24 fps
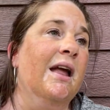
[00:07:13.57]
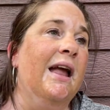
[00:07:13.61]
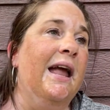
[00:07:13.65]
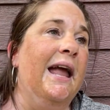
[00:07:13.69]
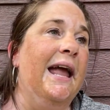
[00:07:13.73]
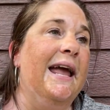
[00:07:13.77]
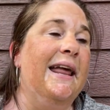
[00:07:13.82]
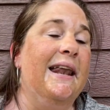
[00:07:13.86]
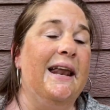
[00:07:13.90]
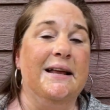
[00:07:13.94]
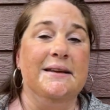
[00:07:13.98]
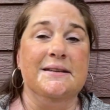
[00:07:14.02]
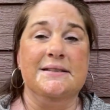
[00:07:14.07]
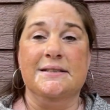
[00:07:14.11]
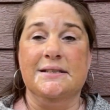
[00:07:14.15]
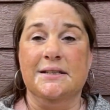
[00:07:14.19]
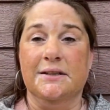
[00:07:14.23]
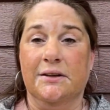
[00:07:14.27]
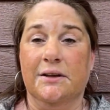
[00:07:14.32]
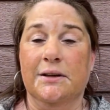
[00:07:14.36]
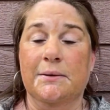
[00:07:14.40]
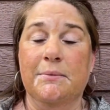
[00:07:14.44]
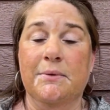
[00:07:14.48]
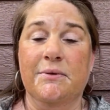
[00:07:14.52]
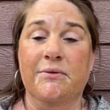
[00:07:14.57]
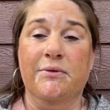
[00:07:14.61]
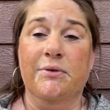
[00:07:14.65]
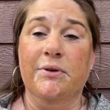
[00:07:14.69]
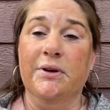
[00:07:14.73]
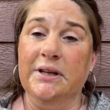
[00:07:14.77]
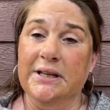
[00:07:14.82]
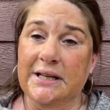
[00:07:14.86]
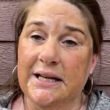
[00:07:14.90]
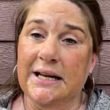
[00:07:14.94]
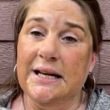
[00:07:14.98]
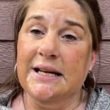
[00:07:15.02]
And I still am
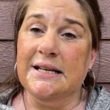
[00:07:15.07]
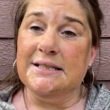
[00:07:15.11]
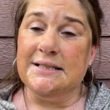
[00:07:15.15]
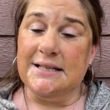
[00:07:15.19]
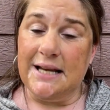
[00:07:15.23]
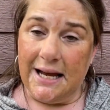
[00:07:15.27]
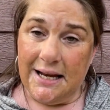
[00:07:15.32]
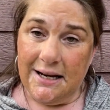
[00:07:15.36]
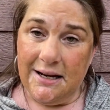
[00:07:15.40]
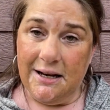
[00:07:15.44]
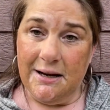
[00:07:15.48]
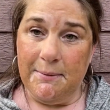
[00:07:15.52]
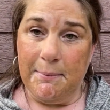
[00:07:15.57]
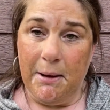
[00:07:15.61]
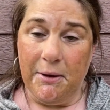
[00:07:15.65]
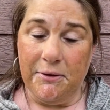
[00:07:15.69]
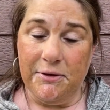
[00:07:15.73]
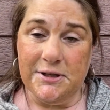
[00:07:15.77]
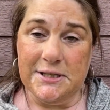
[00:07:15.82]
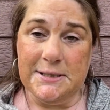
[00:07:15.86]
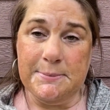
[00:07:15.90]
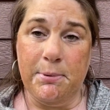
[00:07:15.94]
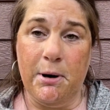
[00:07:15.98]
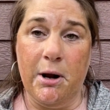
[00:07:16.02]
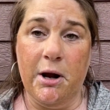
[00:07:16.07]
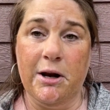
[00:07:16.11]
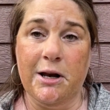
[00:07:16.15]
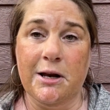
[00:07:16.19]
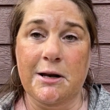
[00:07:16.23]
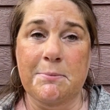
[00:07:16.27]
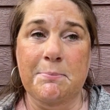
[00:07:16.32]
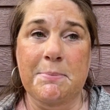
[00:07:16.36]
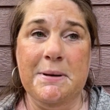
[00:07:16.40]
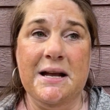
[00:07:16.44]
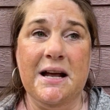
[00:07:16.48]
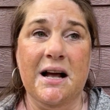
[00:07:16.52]
really excited about this
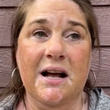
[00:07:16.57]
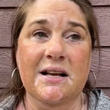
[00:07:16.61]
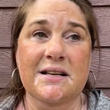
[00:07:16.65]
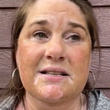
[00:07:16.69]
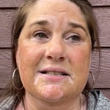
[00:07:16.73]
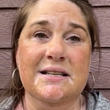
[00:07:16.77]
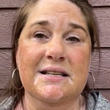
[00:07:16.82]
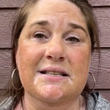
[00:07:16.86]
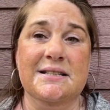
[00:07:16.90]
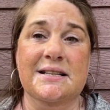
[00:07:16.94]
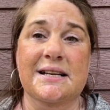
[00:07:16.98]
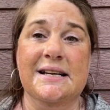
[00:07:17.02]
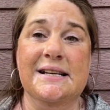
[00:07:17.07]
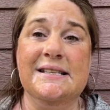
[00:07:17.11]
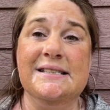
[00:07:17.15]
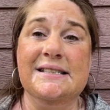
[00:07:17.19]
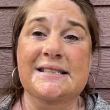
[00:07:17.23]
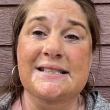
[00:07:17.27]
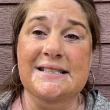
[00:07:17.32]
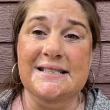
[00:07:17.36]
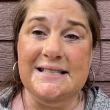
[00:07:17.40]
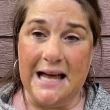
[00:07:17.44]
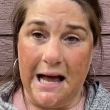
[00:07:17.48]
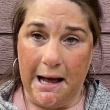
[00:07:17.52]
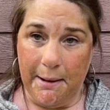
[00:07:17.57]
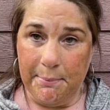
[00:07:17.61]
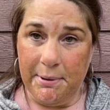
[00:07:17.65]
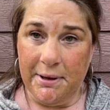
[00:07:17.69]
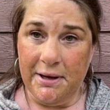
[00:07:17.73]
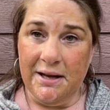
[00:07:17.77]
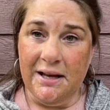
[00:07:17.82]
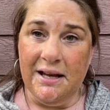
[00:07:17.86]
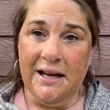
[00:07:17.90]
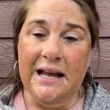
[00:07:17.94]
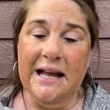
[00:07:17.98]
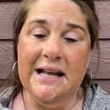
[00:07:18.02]
product because it's a step.
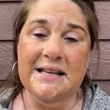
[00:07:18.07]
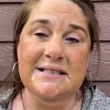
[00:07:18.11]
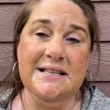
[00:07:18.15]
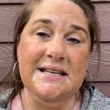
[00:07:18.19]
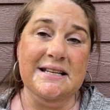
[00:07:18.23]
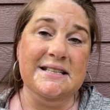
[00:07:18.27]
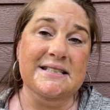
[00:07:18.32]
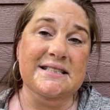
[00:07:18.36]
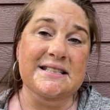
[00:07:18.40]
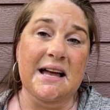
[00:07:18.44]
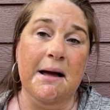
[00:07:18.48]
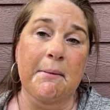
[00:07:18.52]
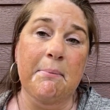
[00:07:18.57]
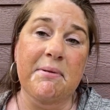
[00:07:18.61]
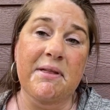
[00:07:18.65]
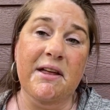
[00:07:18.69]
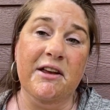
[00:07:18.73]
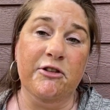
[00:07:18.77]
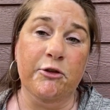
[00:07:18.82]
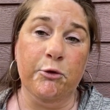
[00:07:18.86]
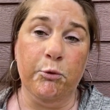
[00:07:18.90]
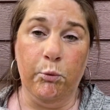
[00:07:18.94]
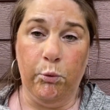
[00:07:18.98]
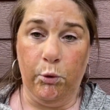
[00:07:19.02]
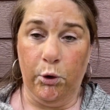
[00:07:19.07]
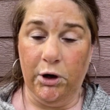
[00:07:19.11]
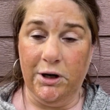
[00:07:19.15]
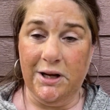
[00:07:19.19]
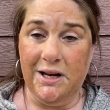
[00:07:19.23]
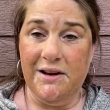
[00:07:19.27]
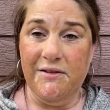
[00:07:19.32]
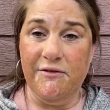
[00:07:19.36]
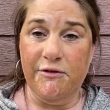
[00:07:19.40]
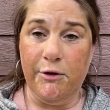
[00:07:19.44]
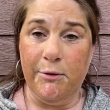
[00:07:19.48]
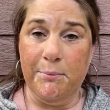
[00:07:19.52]
It's a step that's
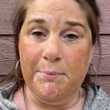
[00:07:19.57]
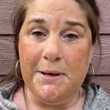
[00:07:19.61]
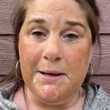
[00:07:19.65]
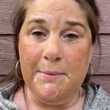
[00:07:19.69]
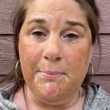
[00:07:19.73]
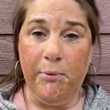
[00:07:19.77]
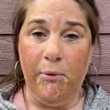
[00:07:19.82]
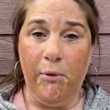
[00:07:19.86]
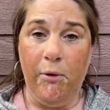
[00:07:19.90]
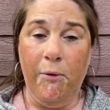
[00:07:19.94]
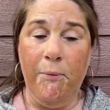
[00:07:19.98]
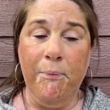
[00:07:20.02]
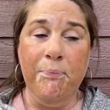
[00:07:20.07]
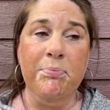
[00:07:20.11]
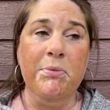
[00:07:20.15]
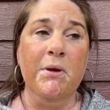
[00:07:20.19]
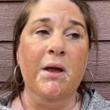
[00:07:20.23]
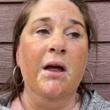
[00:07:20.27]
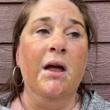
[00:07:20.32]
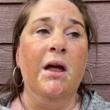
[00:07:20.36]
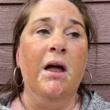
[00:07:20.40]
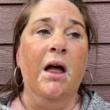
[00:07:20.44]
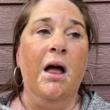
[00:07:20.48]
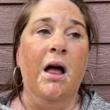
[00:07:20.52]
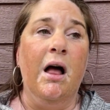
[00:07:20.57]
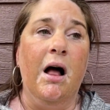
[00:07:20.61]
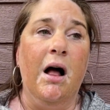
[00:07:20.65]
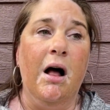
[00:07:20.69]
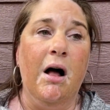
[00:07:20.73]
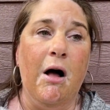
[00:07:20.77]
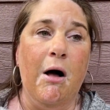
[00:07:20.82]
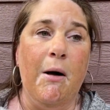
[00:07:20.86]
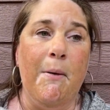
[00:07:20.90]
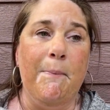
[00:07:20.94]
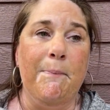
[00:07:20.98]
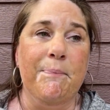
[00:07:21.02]
working for people.
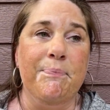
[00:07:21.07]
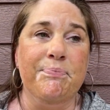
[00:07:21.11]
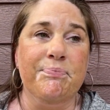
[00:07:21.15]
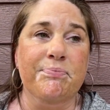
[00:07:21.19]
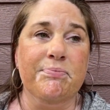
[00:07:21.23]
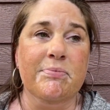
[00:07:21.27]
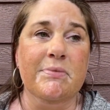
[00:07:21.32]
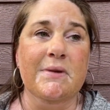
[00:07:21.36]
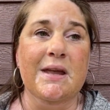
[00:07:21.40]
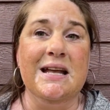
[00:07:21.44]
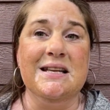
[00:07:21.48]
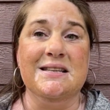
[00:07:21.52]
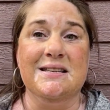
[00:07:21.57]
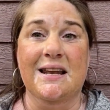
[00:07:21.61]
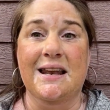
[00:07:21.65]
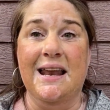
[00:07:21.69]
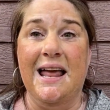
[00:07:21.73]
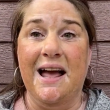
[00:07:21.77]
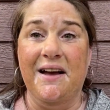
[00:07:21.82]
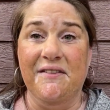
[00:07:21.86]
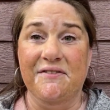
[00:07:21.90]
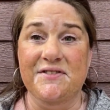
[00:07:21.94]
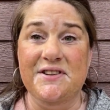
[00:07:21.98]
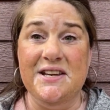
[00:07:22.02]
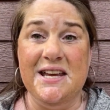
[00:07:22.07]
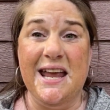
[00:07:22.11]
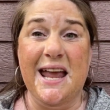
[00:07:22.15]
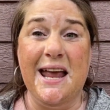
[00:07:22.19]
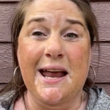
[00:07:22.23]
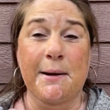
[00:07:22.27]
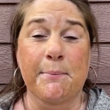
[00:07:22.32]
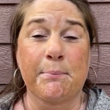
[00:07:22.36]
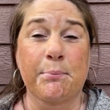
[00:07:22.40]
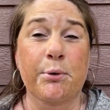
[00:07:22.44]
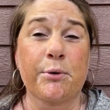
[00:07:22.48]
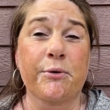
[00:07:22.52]
It's an FDA
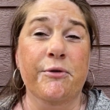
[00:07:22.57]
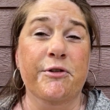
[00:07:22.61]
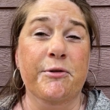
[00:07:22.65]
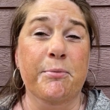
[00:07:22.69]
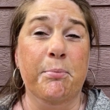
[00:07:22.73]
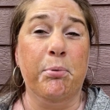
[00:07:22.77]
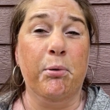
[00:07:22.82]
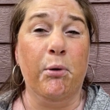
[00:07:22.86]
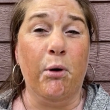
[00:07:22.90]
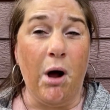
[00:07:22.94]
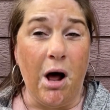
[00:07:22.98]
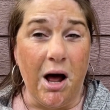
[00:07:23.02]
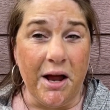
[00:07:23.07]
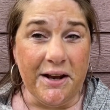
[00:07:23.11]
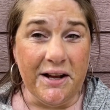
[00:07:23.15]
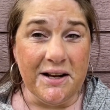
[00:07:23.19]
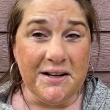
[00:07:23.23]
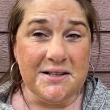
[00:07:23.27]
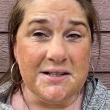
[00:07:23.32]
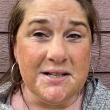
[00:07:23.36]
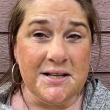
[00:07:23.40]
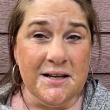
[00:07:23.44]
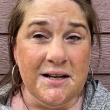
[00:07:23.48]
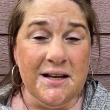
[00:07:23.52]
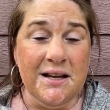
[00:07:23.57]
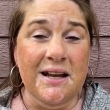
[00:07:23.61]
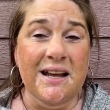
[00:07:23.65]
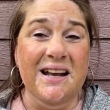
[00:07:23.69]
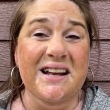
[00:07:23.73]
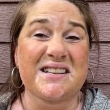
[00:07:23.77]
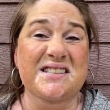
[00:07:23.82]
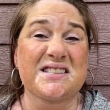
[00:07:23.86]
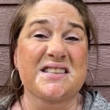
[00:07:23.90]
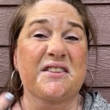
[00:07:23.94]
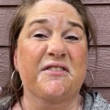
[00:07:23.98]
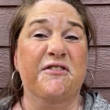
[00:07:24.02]
approved product.
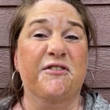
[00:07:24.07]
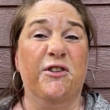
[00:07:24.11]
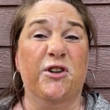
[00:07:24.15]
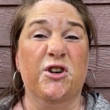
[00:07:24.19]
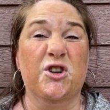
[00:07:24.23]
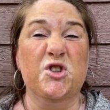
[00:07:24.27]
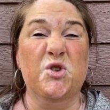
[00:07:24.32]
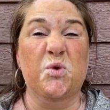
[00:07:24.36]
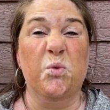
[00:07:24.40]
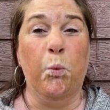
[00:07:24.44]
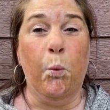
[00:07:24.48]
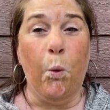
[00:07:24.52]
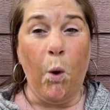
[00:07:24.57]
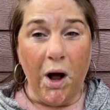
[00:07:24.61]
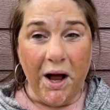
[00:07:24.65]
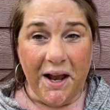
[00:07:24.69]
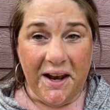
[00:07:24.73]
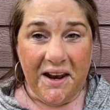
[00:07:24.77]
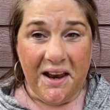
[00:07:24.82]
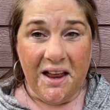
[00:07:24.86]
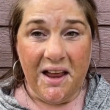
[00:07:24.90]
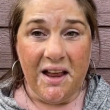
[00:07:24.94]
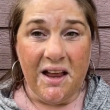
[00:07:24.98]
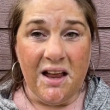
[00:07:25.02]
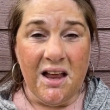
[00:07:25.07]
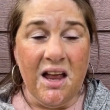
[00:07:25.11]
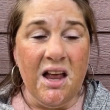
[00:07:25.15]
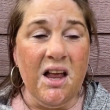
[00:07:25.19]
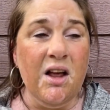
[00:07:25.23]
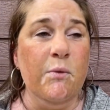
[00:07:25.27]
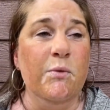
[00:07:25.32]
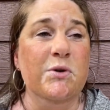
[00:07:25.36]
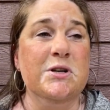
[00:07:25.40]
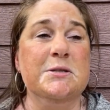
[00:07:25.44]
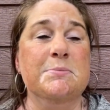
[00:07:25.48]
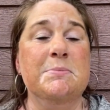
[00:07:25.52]
It's the first one,
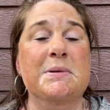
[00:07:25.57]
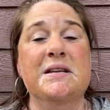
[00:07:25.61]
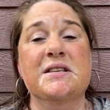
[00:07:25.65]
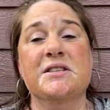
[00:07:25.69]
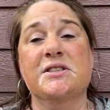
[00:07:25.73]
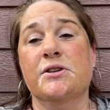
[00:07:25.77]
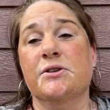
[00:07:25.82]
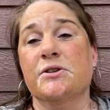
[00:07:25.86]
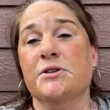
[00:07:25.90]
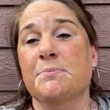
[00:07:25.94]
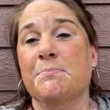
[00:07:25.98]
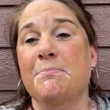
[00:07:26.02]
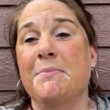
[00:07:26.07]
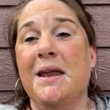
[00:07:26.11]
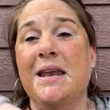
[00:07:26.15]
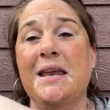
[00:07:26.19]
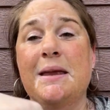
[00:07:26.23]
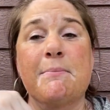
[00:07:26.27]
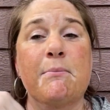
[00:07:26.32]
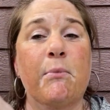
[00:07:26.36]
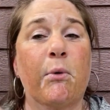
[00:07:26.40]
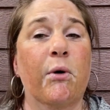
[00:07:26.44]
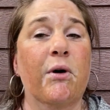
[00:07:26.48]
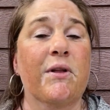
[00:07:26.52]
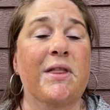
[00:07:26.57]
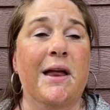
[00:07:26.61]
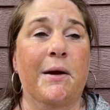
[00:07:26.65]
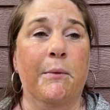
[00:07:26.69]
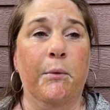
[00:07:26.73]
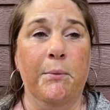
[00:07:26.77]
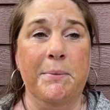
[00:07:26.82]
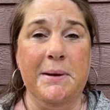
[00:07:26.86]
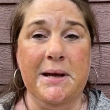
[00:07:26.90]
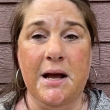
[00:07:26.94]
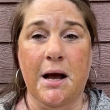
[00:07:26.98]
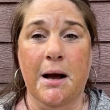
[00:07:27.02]
which means there's many more that will
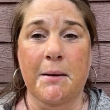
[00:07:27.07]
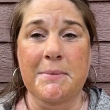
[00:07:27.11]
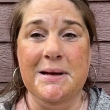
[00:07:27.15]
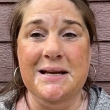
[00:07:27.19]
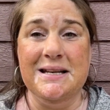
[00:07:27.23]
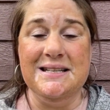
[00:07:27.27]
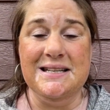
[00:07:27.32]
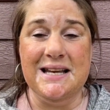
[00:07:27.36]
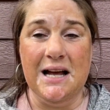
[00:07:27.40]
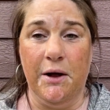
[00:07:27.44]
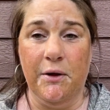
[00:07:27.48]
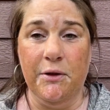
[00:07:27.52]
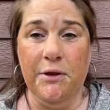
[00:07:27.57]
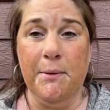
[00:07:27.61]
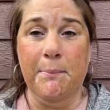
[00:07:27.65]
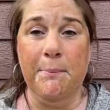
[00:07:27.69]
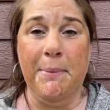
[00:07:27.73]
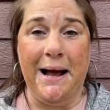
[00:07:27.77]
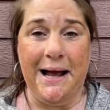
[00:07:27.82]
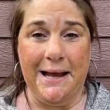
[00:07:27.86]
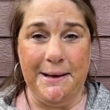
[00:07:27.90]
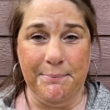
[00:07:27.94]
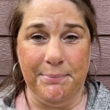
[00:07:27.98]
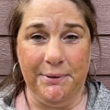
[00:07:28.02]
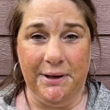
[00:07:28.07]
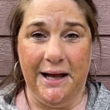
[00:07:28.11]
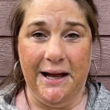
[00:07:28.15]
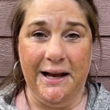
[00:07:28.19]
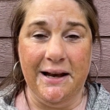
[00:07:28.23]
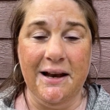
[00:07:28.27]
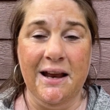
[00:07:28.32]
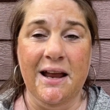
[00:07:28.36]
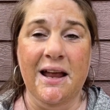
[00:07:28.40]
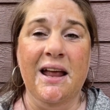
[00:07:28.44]
be coming down the pipeline.